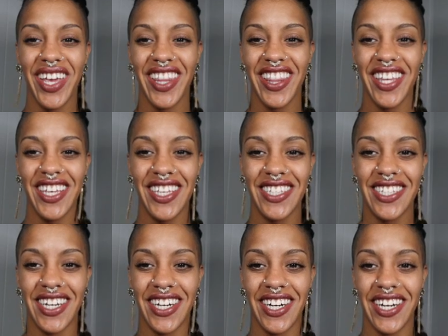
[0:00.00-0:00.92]
these
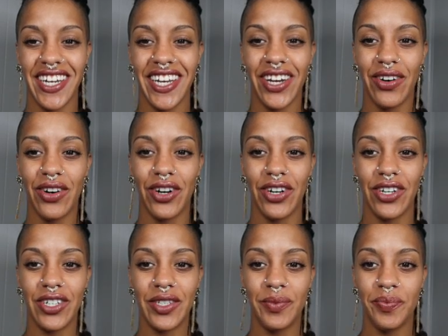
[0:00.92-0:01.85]
nail
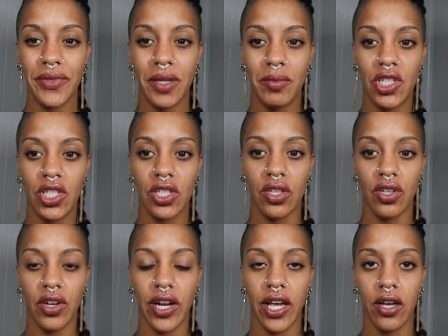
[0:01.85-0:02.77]
art images on
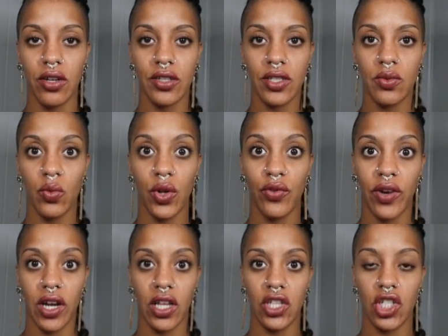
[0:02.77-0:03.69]
your nails with
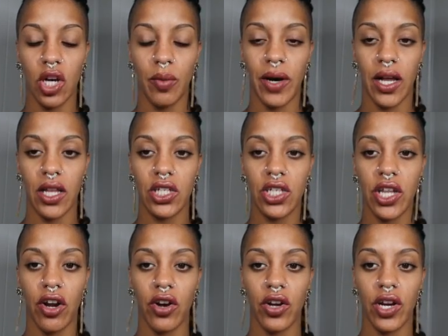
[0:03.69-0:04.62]
regular gel polish,
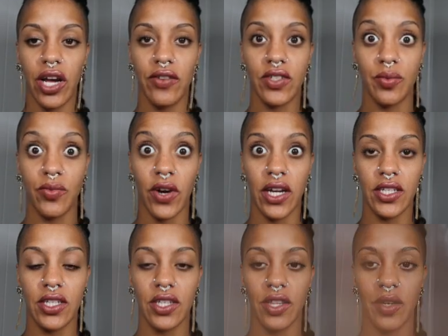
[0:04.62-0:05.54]
they are going to have some
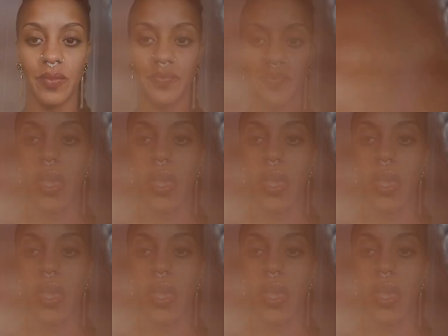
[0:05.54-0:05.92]
rise to them.